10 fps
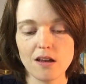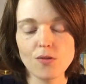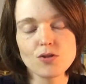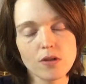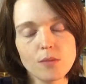
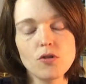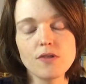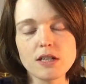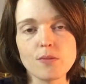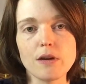It was really
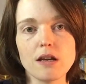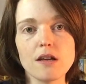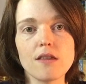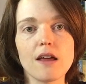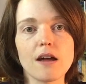moving to
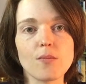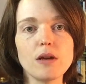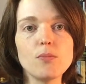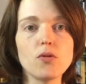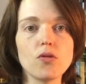me that
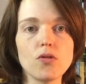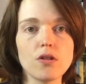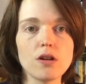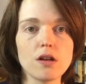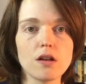
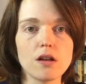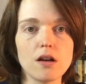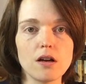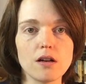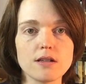people
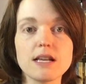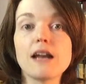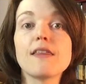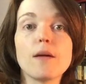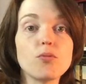
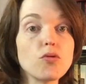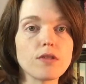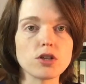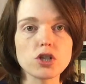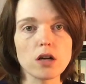sat in that
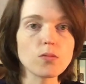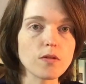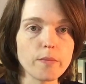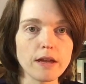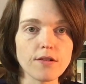booth and shared
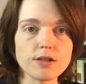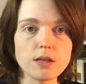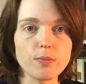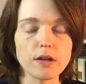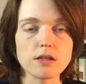with me their
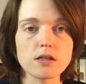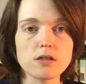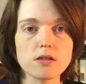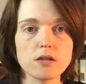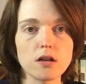
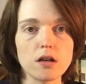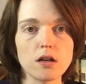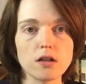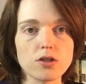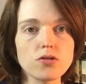deepest
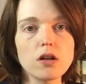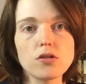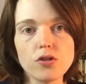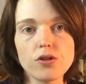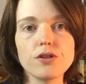
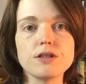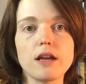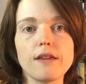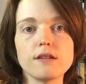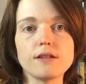
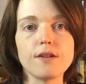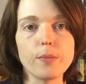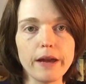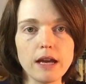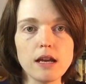struggles and
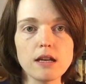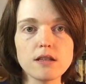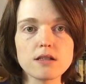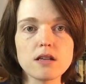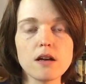their
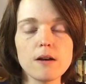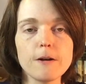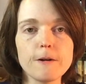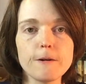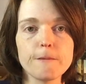pains.
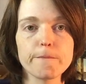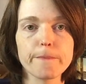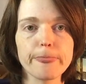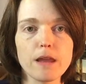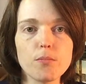
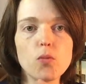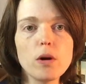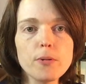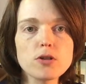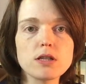But
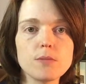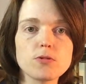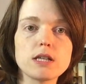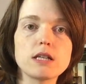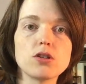one person in
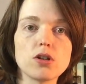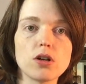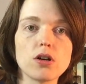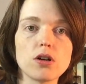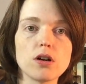
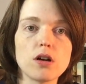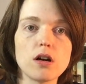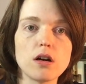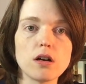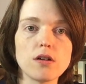particular,
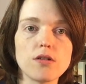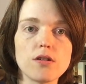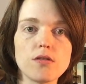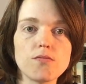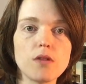
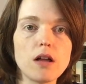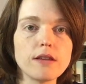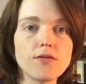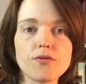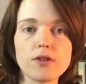
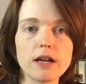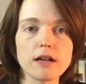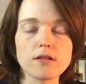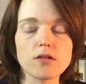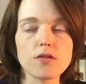I'll
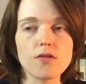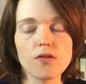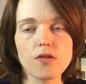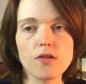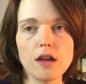forget,
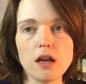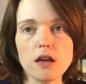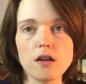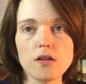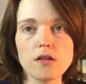
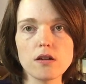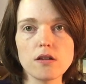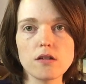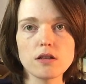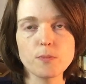
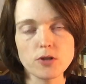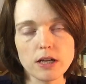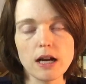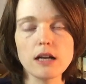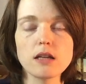this
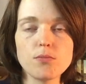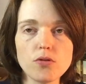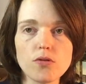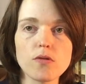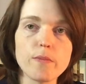person got in the
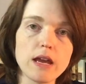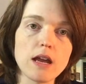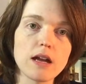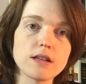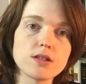booth with
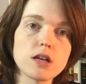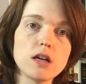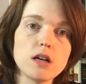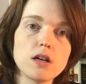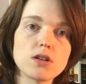me and
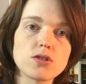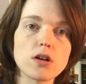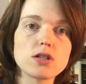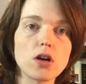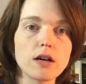
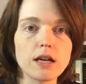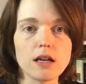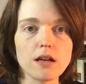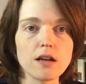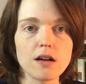started
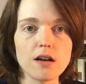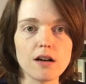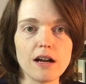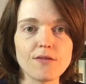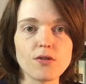talking
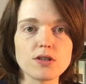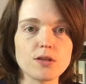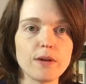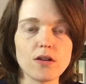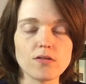at
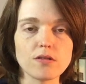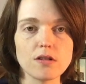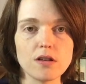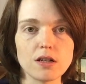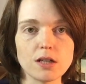first
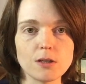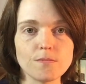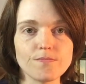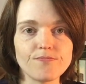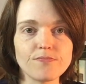about
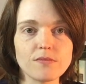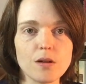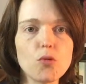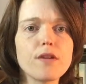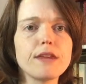
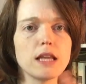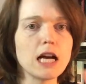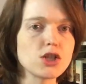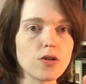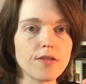more
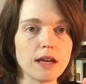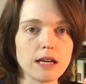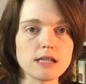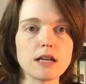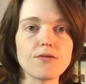theological
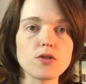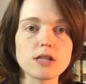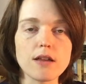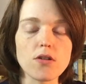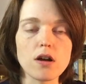things. And at
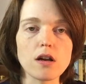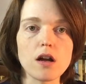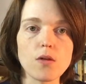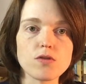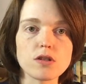first I thought
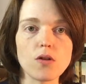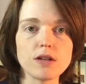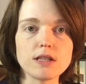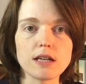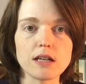I was
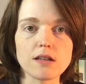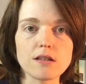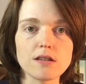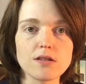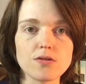going to
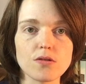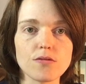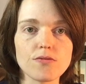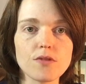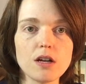get sort
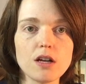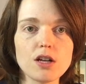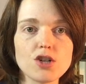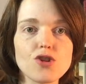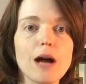of
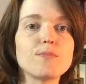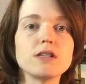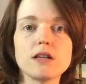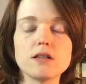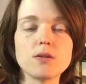
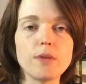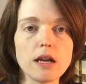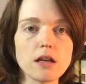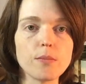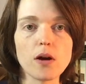trapped in a
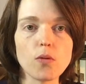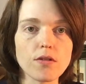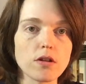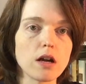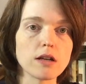debate about
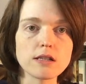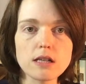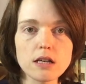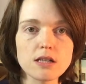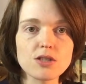whether God
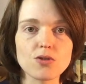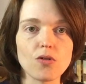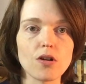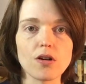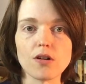exists,
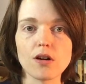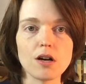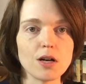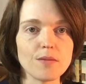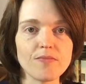or
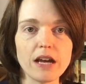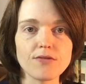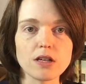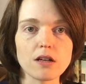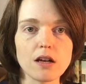
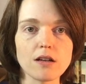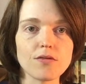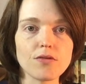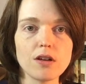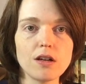have to kind
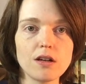of